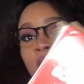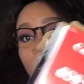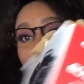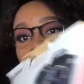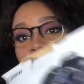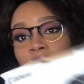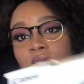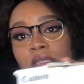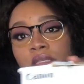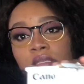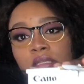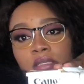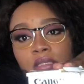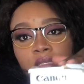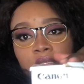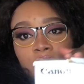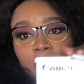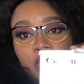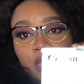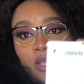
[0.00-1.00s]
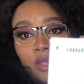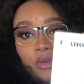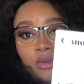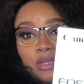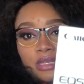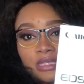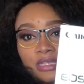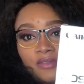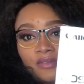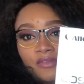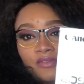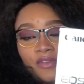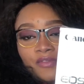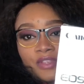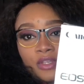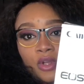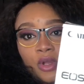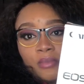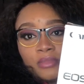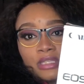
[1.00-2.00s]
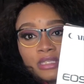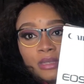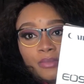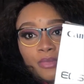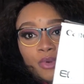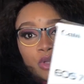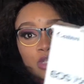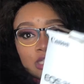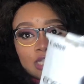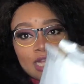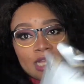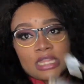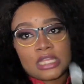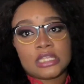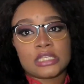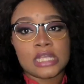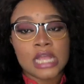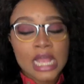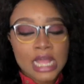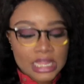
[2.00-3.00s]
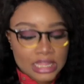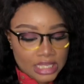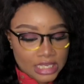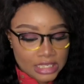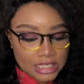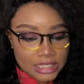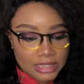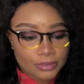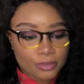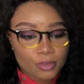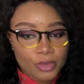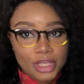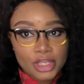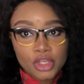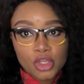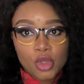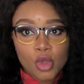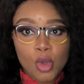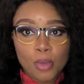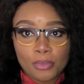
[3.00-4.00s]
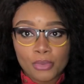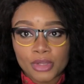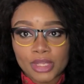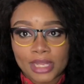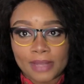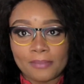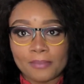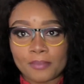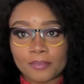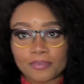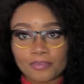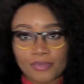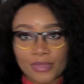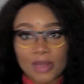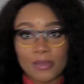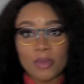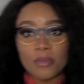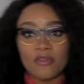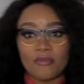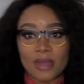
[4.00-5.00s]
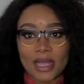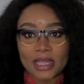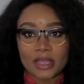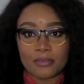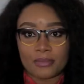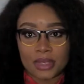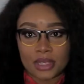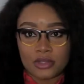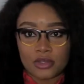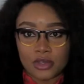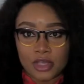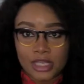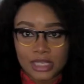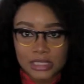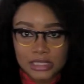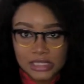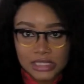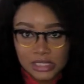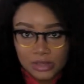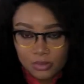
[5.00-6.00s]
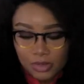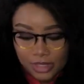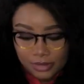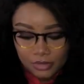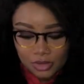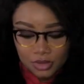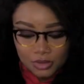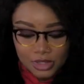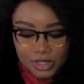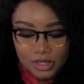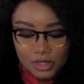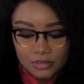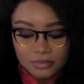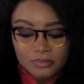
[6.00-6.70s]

Yes, the EOS750 comes in a box like this. Then when you open it, let me move back a bit so you can see what I'm doing.